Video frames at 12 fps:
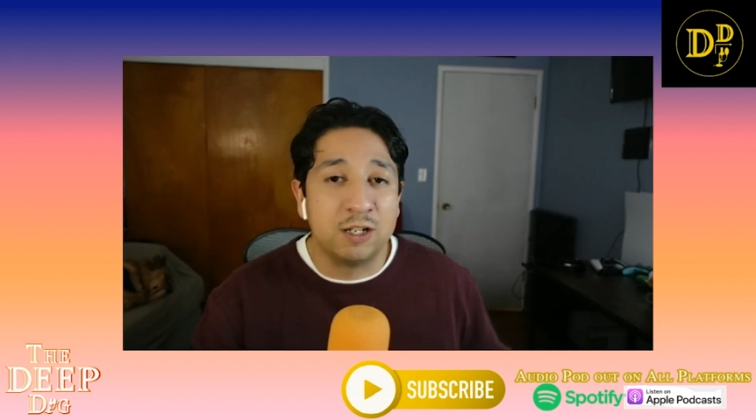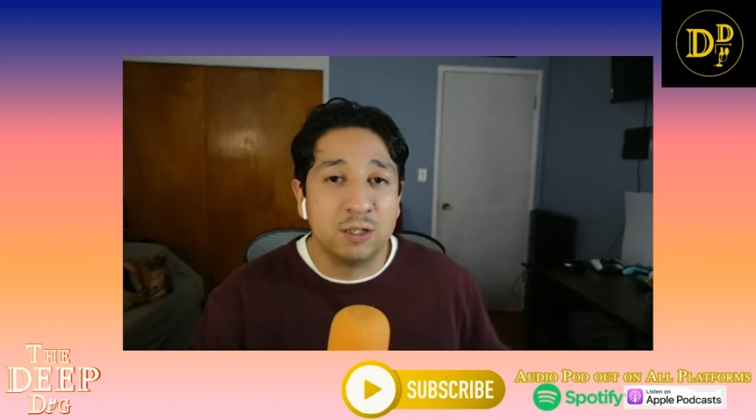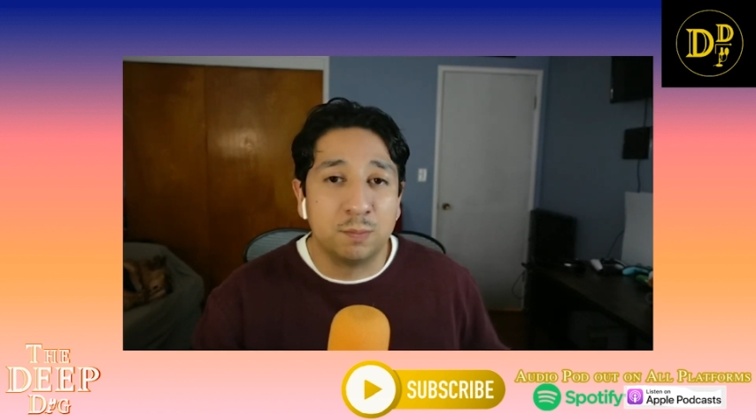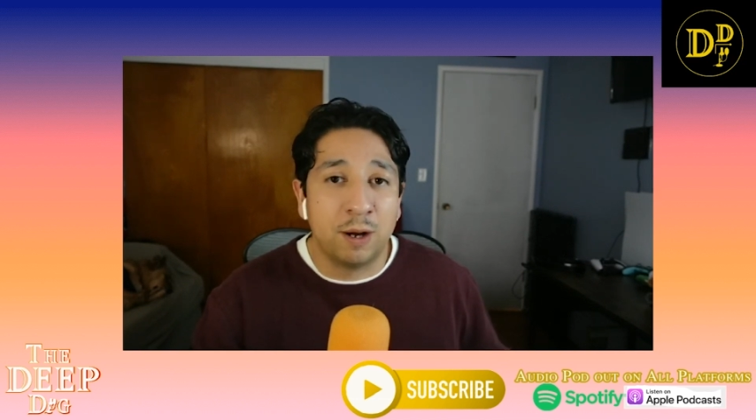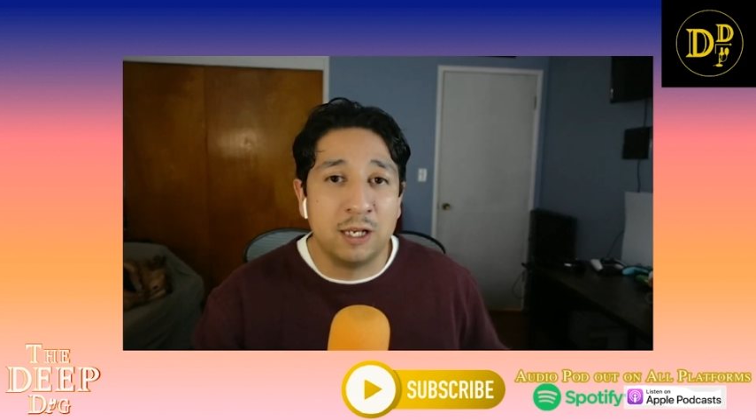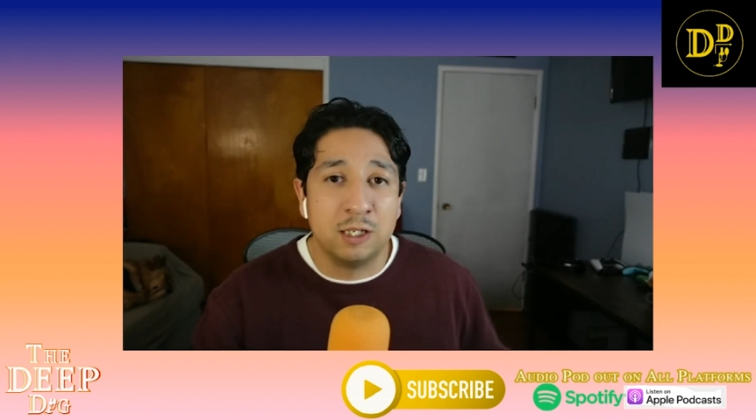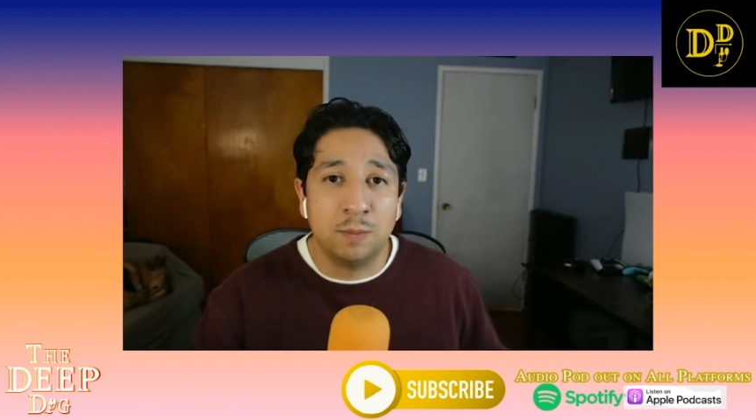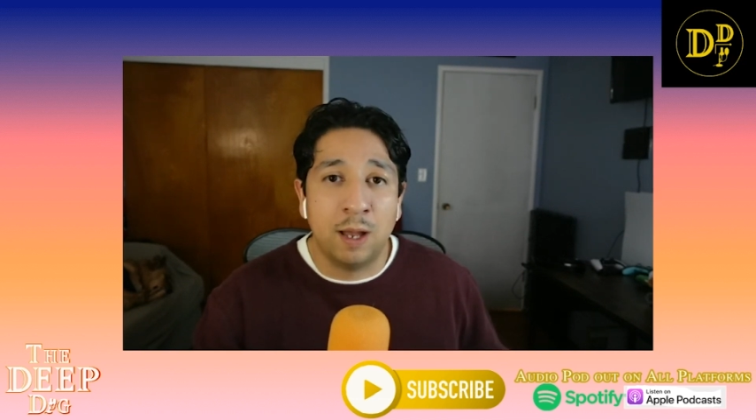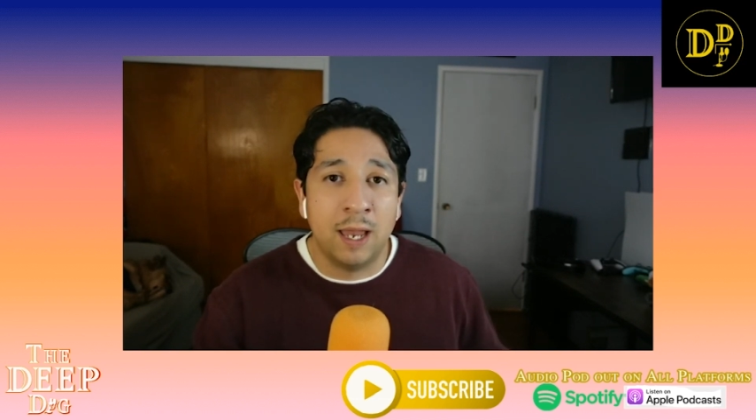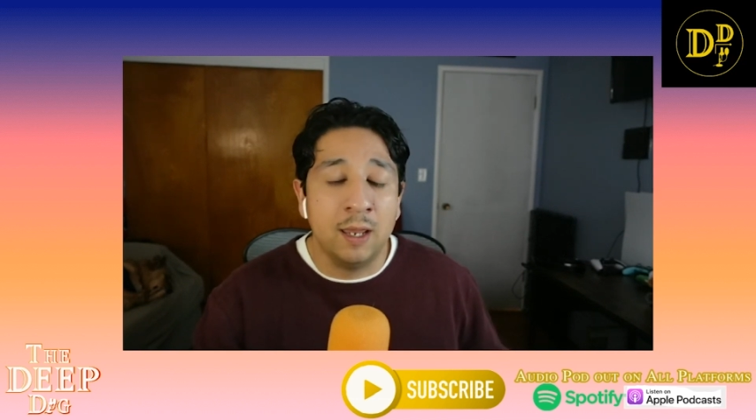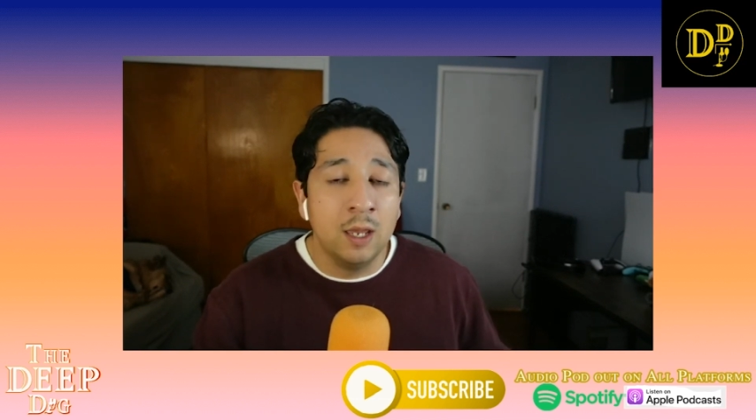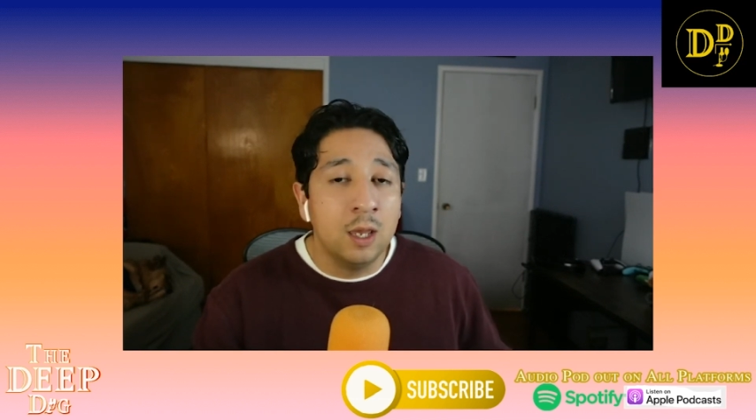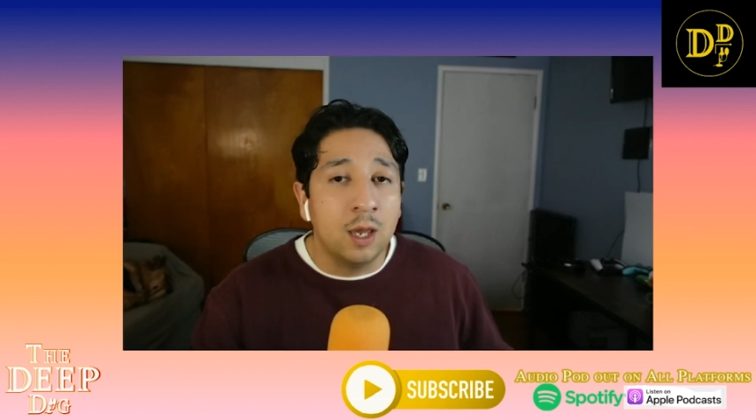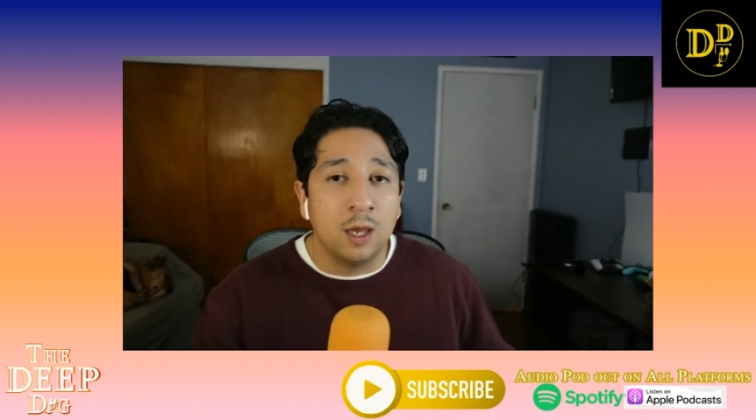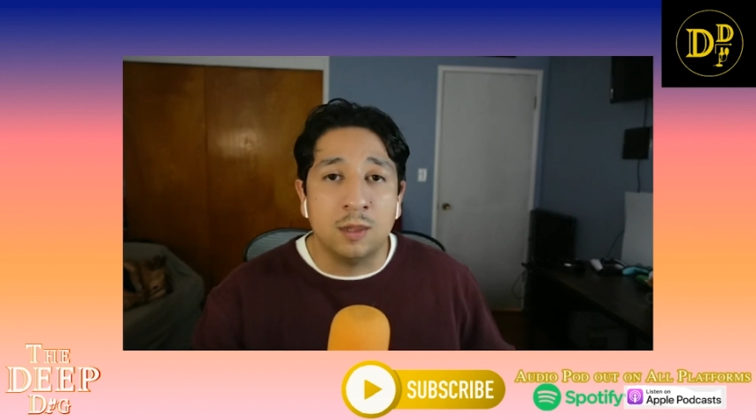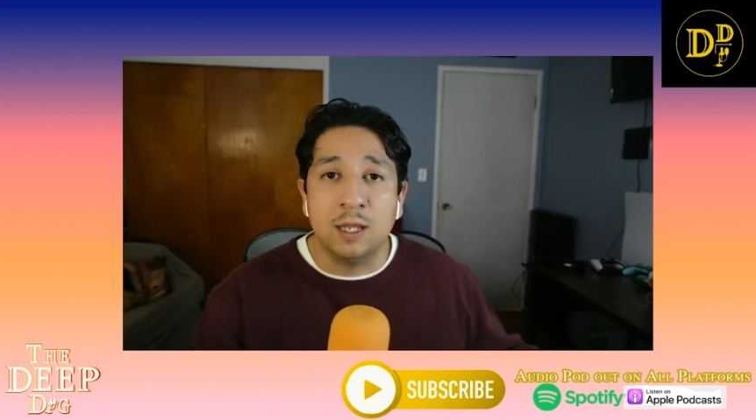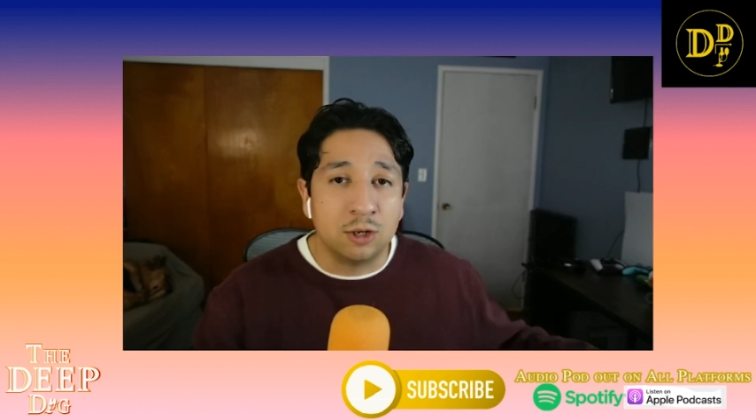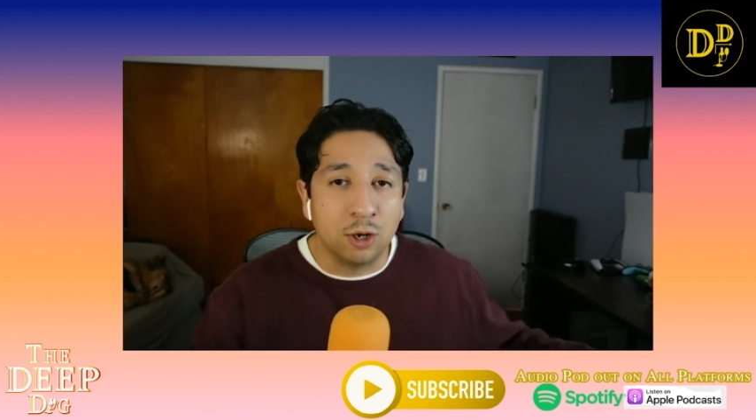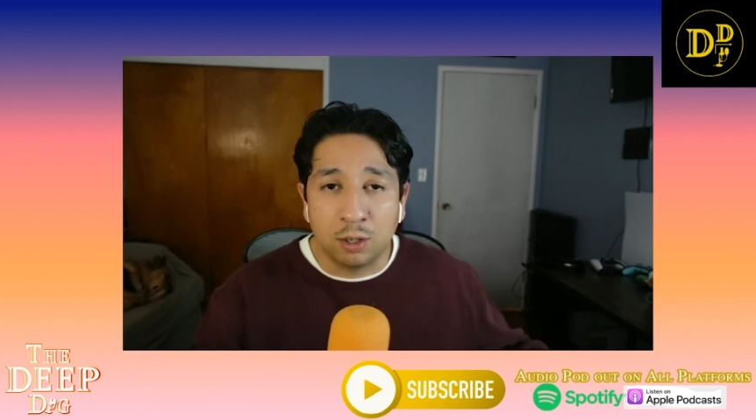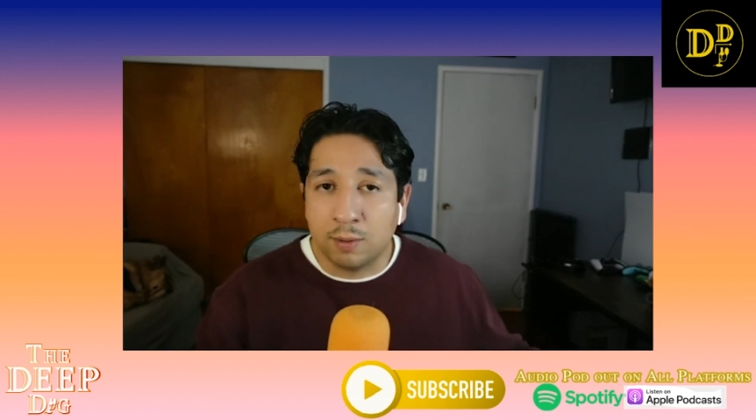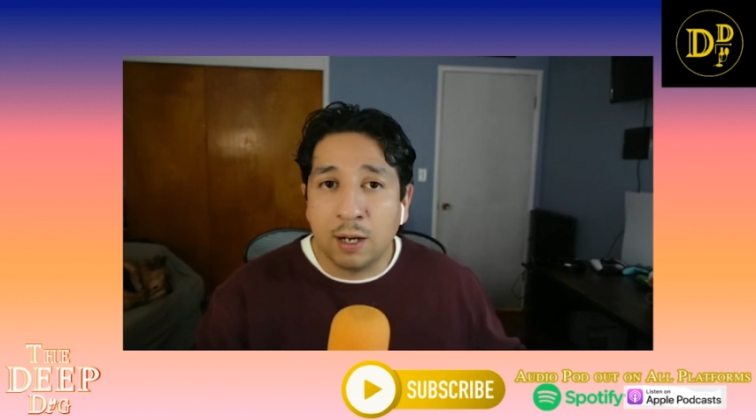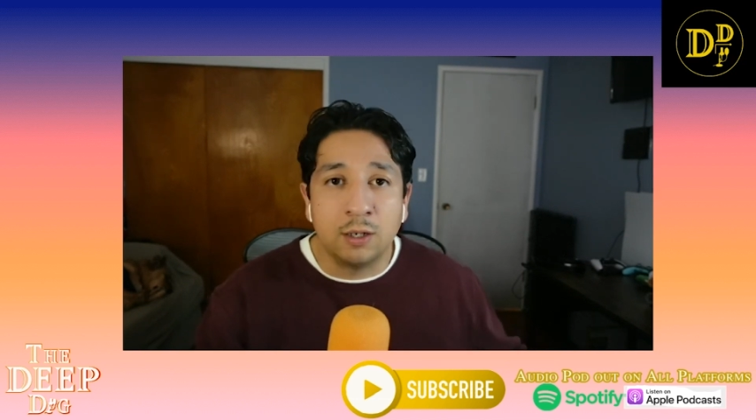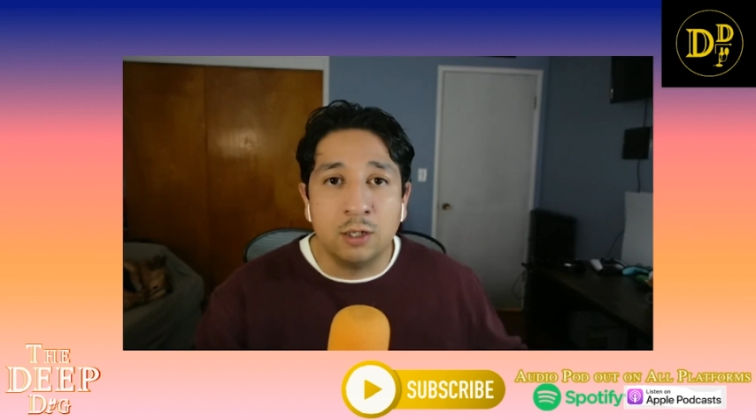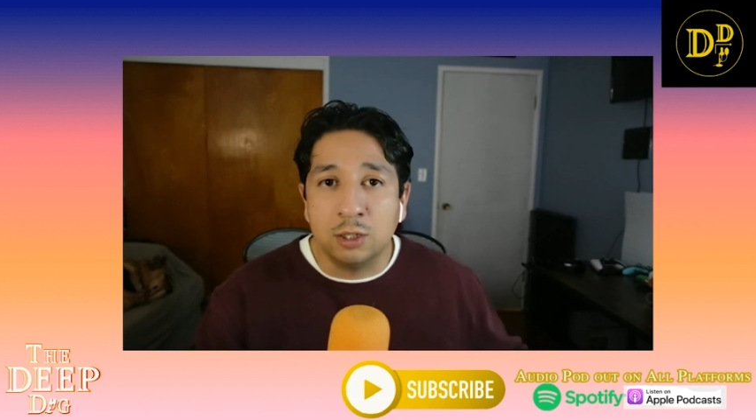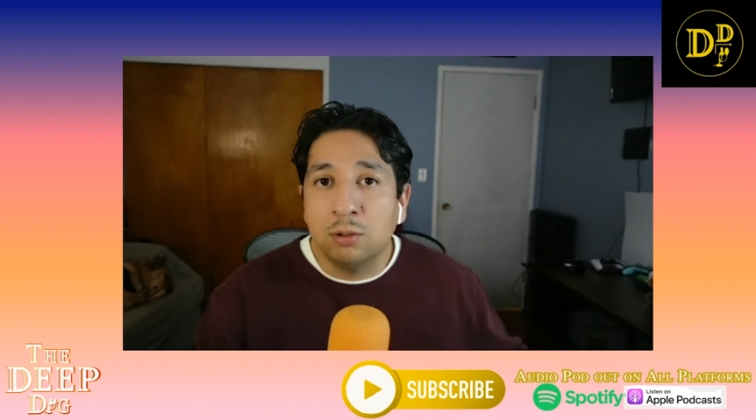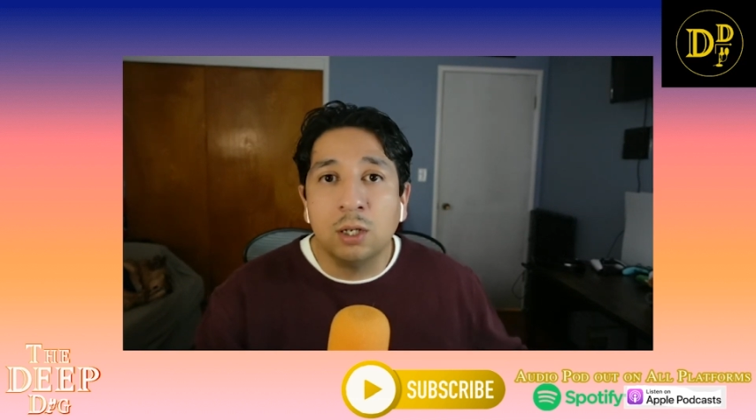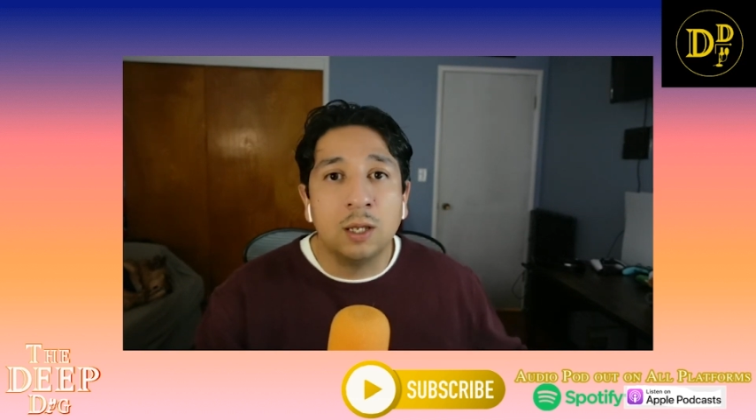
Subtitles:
surprised by. And they turn around and do it